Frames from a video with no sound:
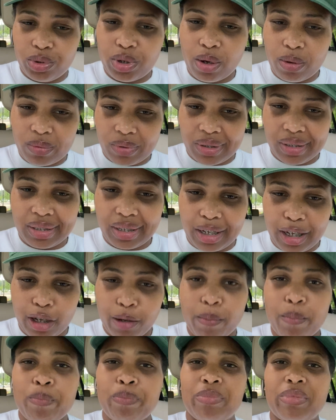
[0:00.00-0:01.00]
don't see
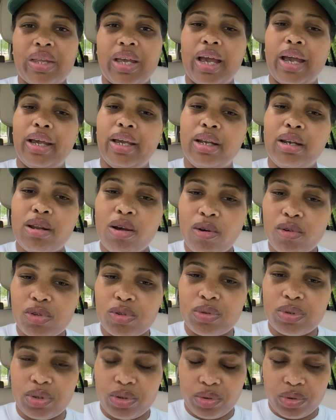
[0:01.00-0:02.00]
and he
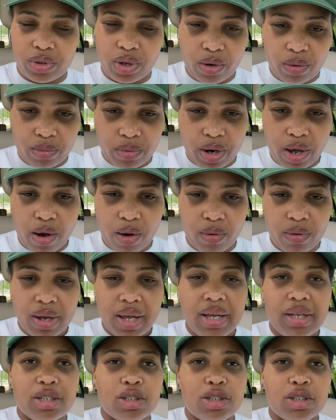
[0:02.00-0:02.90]
knows what you don't know.